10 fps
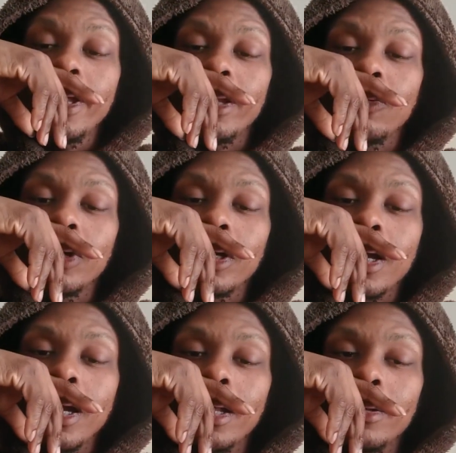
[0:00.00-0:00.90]
and
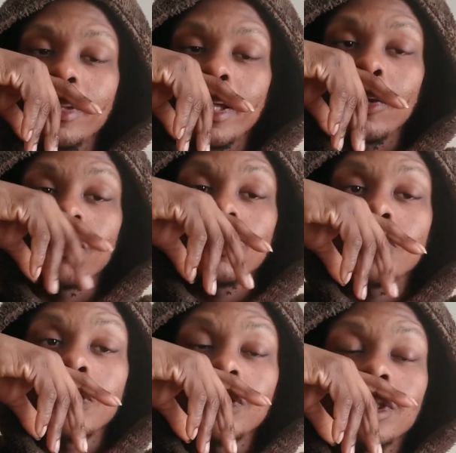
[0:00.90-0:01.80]
whatnot. That whole
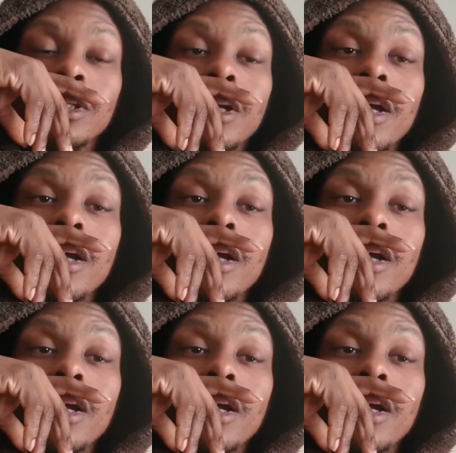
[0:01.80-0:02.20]
discussion.